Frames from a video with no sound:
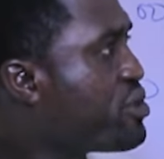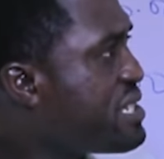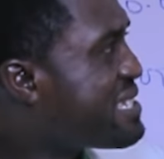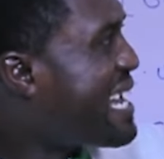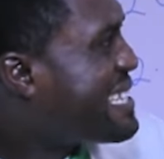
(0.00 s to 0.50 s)

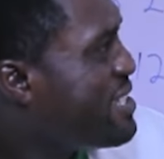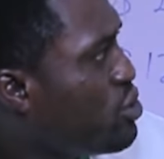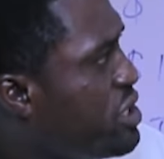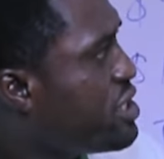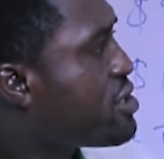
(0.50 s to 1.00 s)
produces 30
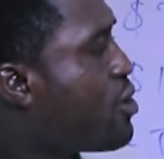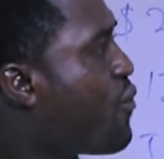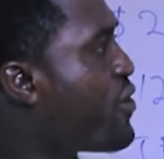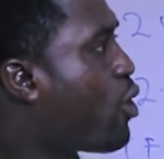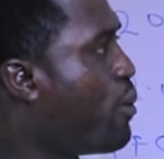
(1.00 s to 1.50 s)
units
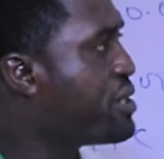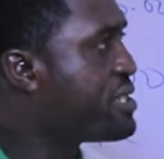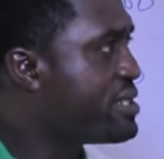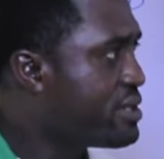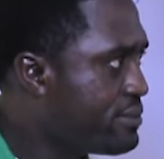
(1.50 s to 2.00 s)
of a
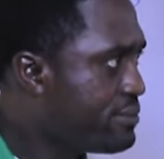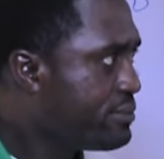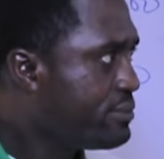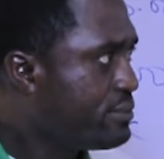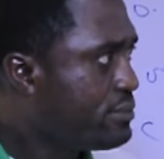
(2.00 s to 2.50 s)
commodity
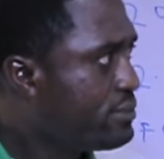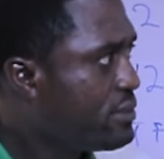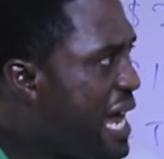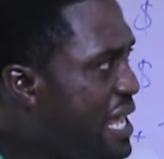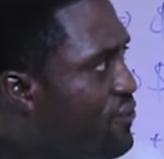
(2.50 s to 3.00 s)

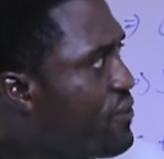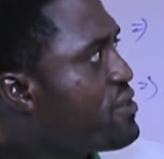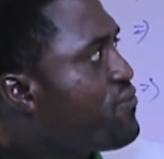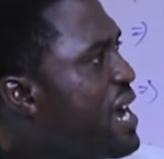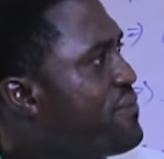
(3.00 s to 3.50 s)
at
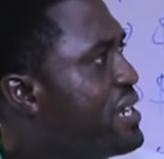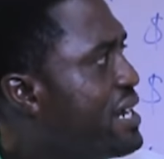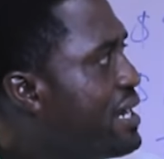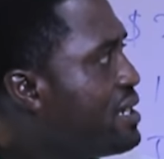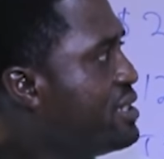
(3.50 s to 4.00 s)
55
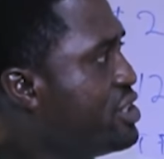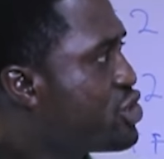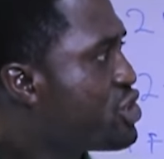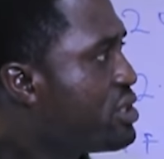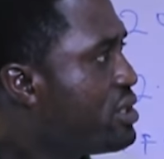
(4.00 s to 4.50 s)
naira
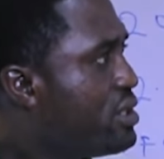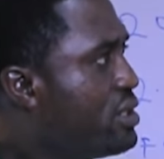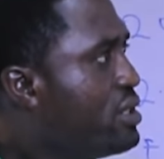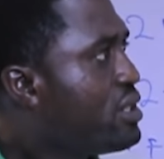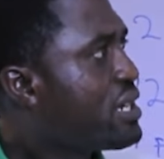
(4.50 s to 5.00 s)
each,
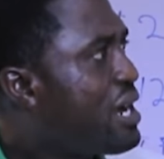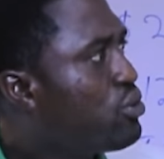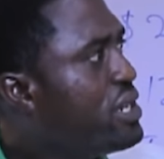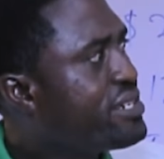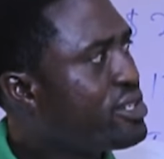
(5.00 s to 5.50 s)

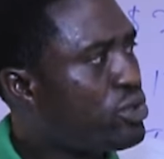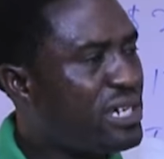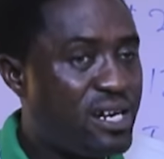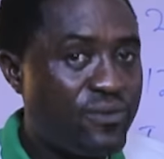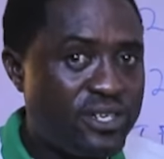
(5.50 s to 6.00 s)
calculate the
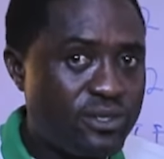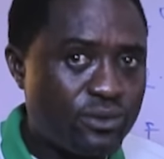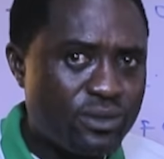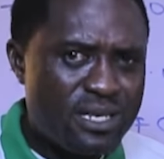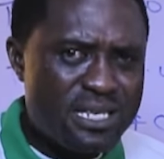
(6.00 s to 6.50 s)
total
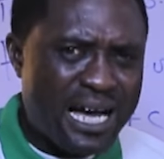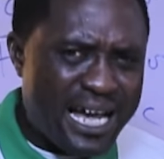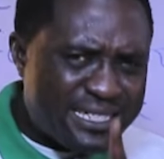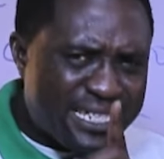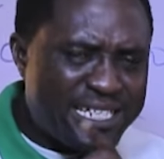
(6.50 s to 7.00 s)
revenue.
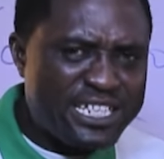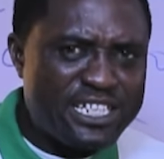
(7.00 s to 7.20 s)
I said